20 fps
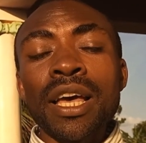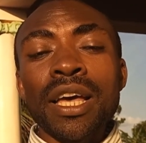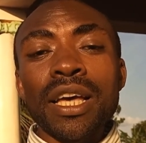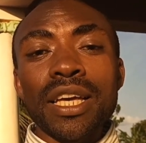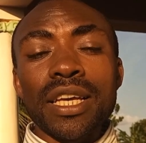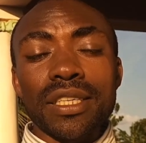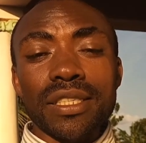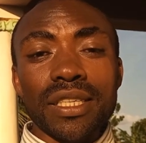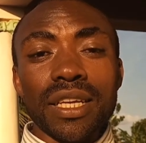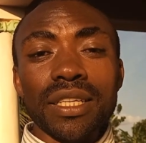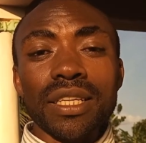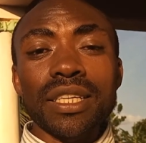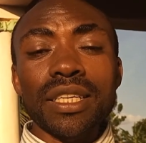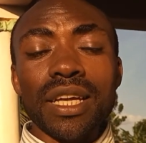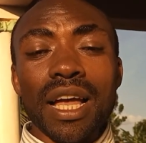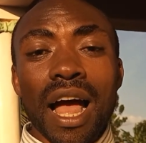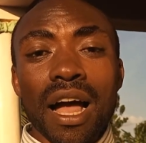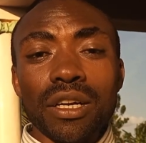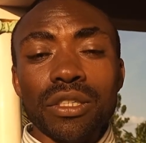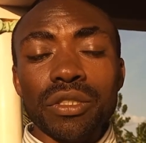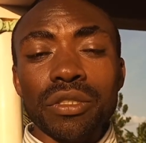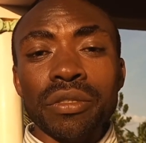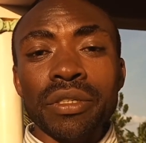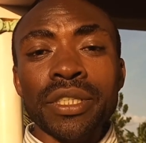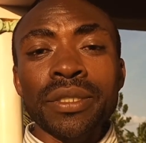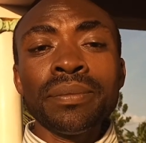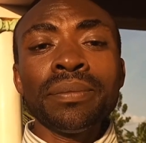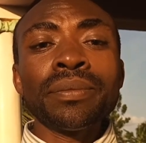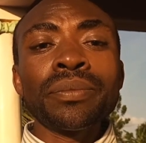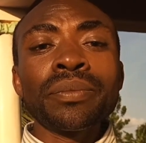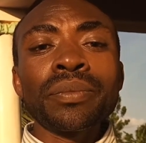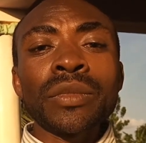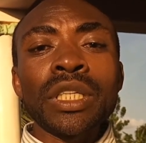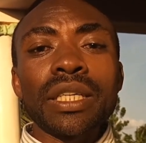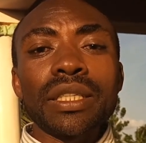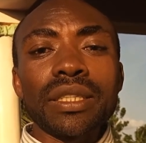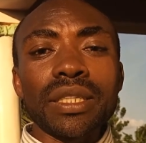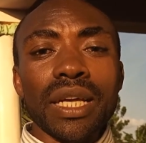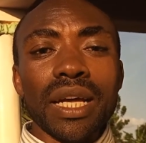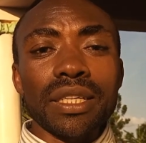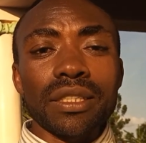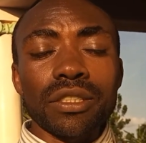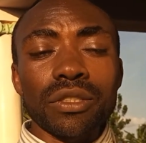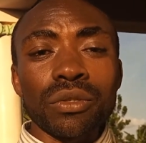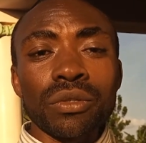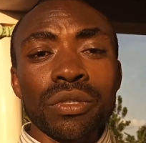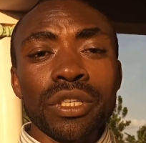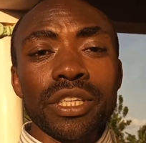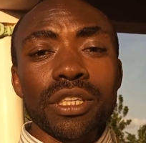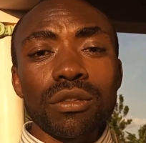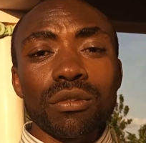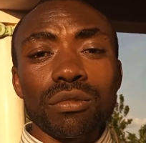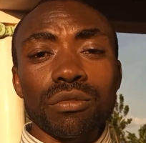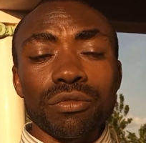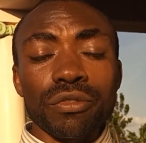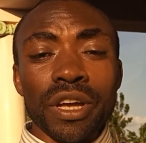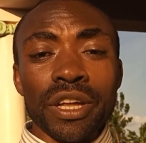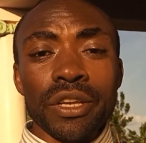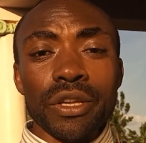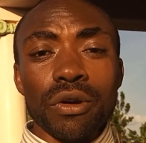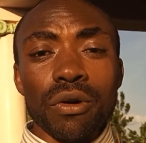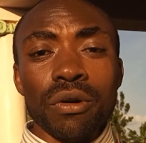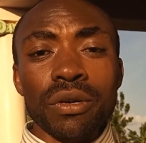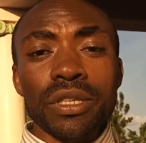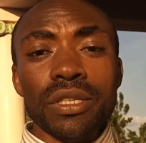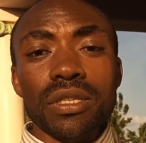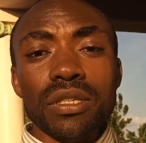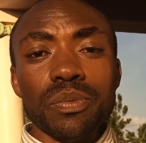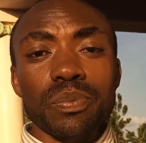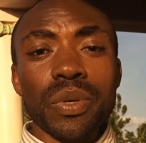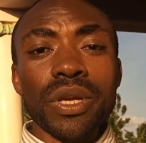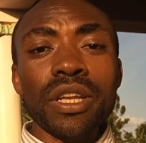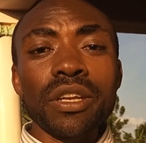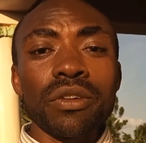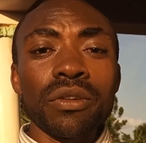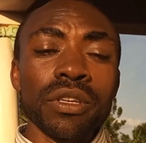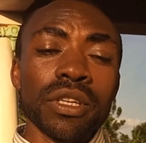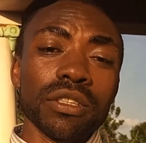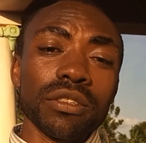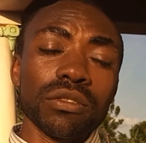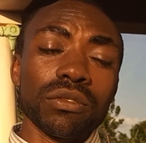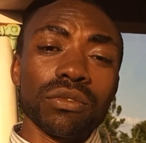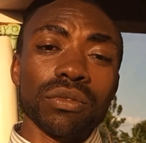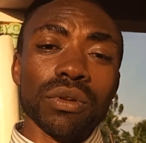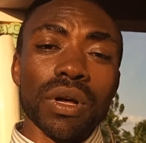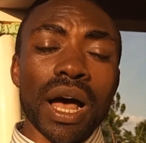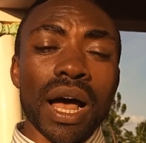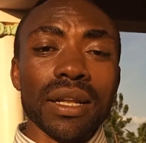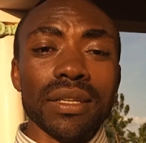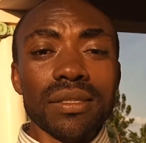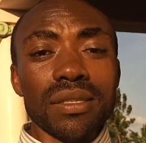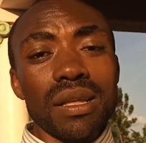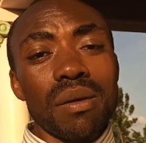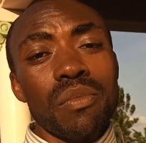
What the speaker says: he said actually that you need to find your own spin. You need to add some